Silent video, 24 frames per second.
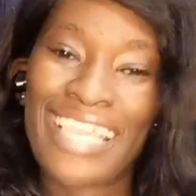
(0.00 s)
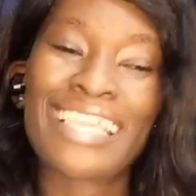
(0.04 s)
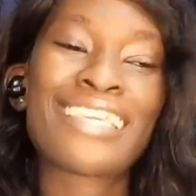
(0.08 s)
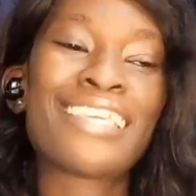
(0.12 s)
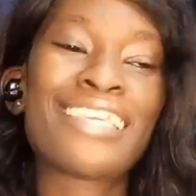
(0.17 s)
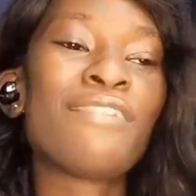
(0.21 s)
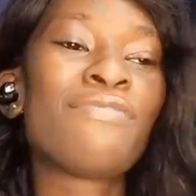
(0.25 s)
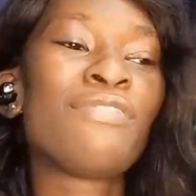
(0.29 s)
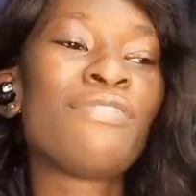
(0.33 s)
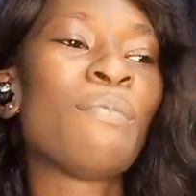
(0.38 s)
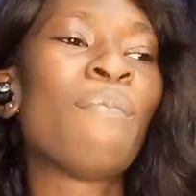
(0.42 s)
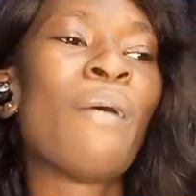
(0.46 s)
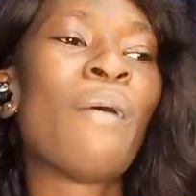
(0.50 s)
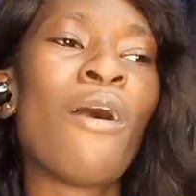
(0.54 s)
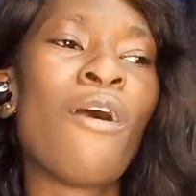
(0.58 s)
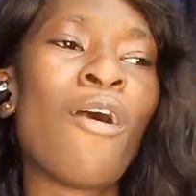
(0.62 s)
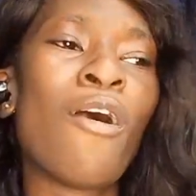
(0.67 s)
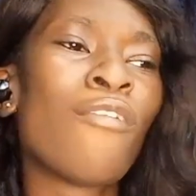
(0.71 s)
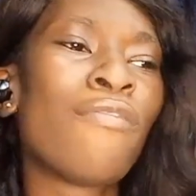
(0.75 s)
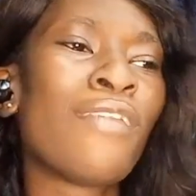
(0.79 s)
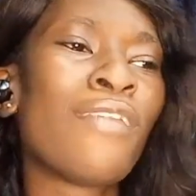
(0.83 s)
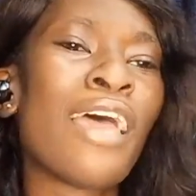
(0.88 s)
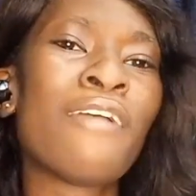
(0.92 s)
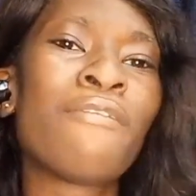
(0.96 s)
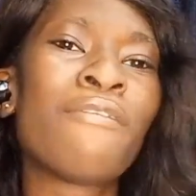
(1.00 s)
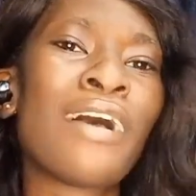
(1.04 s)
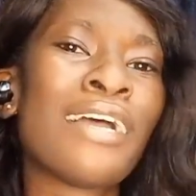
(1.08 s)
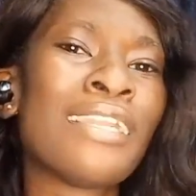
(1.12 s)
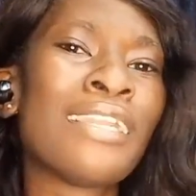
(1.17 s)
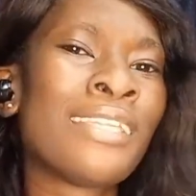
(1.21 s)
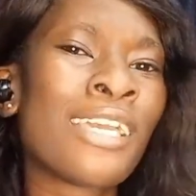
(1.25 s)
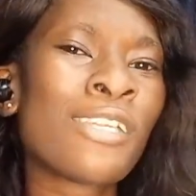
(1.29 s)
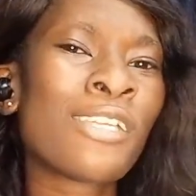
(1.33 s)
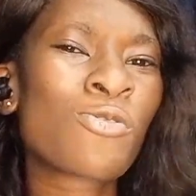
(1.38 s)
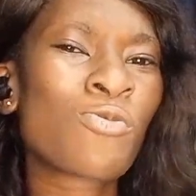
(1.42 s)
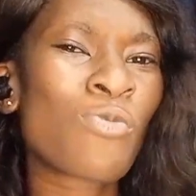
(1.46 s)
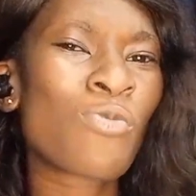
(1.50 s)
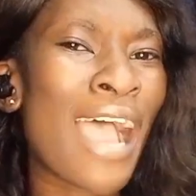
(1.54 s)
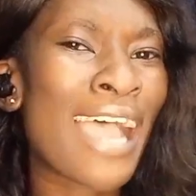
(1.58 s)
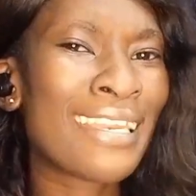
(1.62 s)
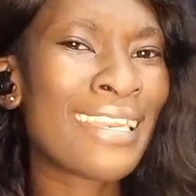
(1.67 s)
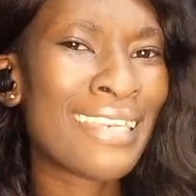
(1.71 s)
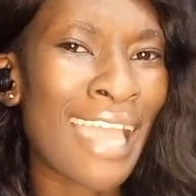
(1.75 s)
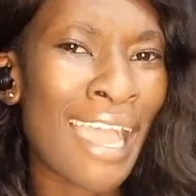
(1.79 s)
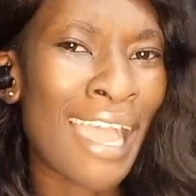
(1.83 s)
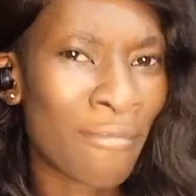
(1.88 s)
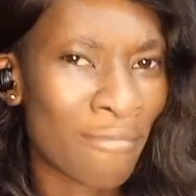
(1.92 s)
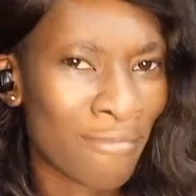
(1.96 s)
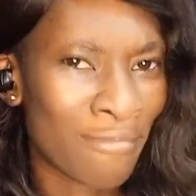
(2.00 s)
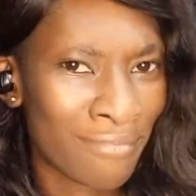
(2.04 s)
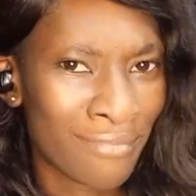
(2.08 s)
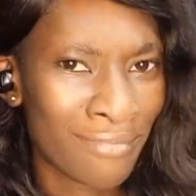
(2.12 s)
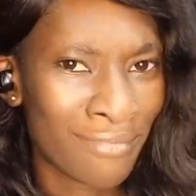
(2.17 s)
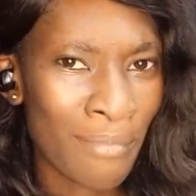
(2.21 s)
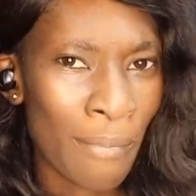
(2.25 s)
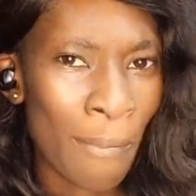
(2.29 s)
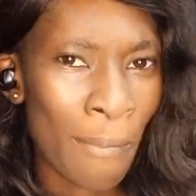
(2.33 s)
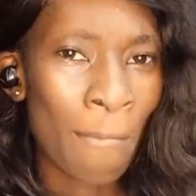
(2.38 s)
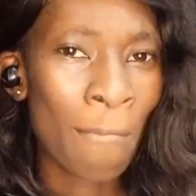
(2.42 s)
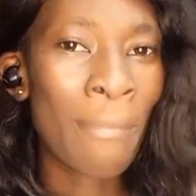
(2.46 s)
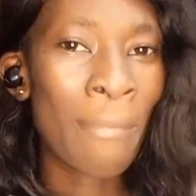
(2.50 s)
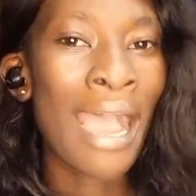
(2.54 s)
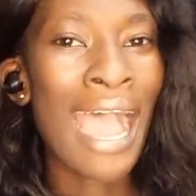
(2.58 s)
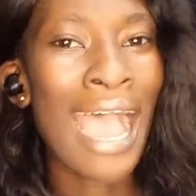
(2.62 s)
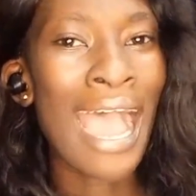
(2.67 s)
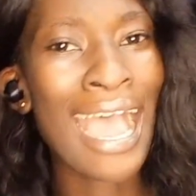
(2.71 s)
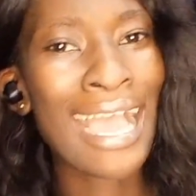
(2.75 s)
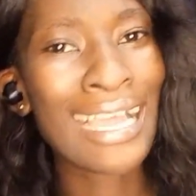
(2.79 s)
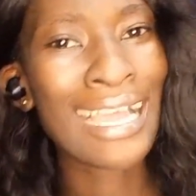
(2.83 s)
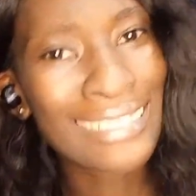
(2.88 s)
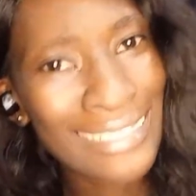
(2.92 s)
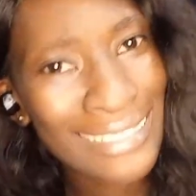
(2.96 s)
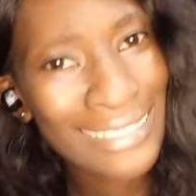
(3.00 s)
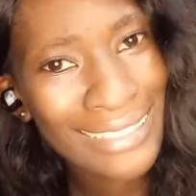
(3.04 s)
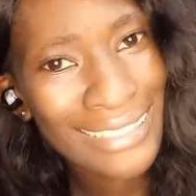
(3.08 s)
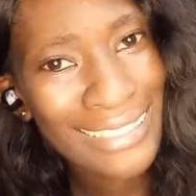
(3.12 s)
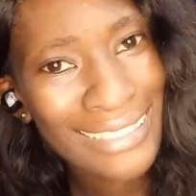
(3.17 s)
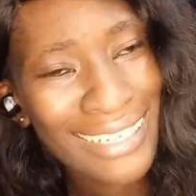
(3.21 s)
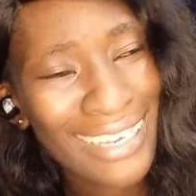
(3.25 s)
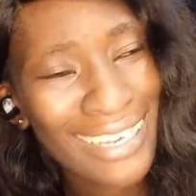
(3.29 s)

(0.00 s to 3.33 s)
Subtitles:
give the power of life and death to Adam. Man.